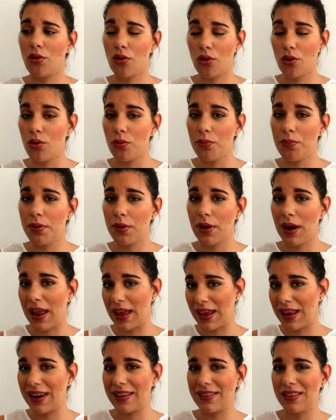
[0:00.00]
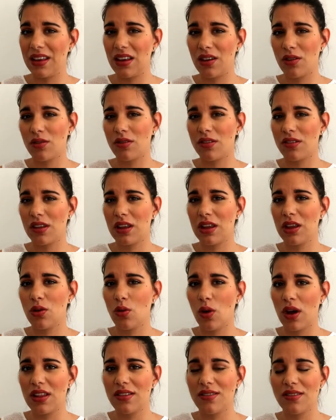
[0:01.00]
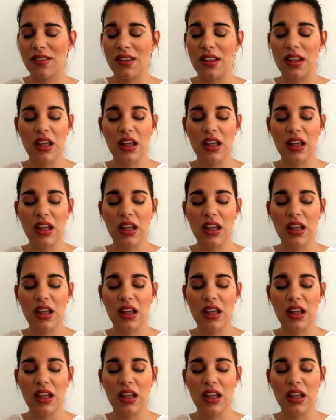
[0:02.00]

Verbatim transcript: group like latinos in us